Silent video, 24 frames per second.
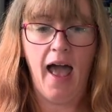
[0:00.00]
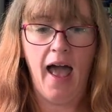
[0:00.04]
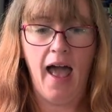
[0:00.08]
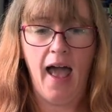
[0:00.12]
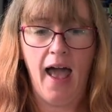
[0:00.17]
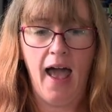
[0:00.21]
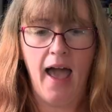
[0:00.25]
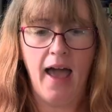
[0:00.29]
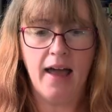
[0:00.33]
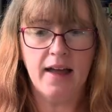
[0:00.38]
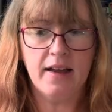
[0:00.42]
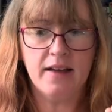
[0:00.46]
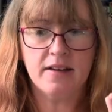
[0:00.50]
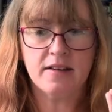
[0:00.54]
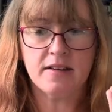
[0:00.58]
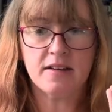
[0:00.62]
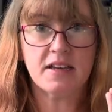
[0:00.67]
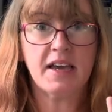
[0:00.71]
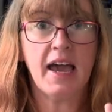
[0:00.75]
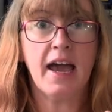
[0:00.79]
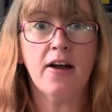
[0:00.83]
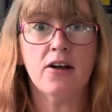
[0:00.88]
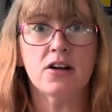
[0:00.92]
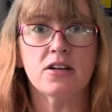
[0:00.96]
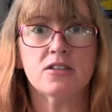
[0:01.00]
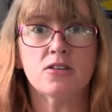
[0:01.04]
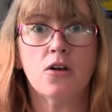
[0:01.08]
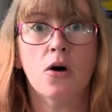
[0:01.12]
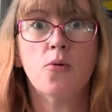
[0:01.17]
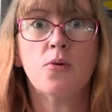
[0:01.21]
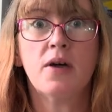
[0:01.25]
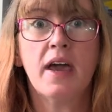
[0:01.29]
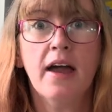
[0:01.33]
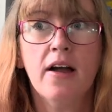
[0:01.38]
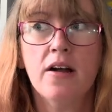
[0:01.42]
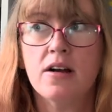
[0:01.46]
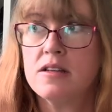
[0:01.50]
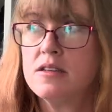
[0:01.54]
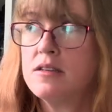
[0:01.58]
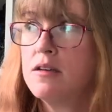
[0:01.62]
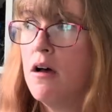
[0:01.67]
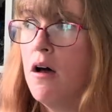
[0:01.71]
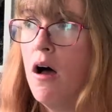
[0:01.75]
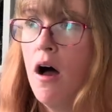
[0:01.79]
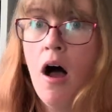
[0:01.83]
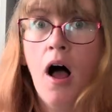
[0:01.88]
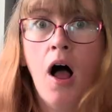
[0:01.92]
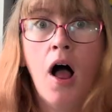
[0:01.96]
And carrots. Oh, carrots.
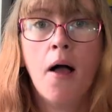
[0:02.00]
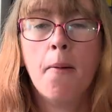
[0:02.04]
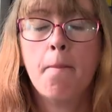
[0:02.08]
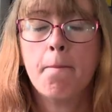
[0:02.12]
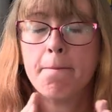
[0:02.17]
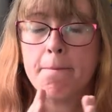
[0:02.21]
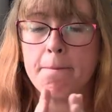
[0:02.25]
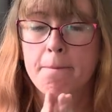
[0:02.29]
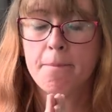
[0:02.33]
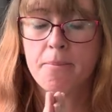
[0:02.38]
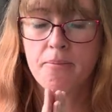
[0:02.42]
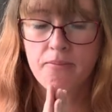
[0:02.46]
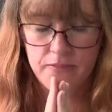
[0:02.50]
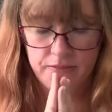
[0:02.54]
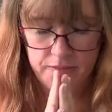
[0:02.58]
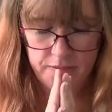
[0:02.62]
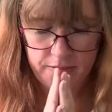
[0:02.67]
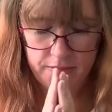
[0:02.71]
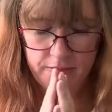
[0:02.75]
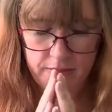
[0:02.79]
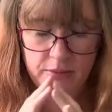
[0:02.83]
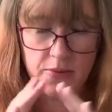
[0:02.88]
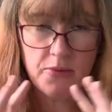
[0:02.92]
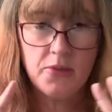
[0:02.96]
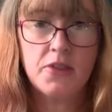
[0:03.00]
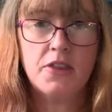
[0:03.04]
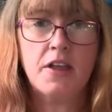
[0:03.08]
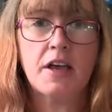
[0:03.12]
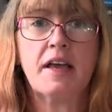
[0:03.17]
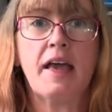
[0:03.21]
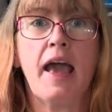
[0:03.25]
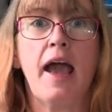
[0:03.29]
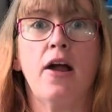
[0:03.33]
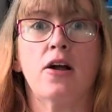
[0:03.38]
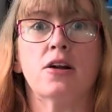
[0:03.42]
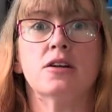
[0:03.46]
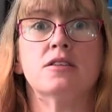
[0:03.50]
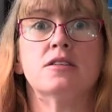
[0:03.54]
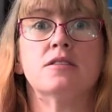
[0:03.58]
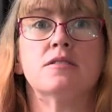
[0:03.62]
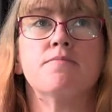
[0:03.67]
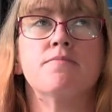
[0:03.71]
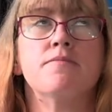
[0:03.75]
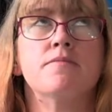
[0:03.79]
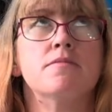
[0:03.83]
The carrots.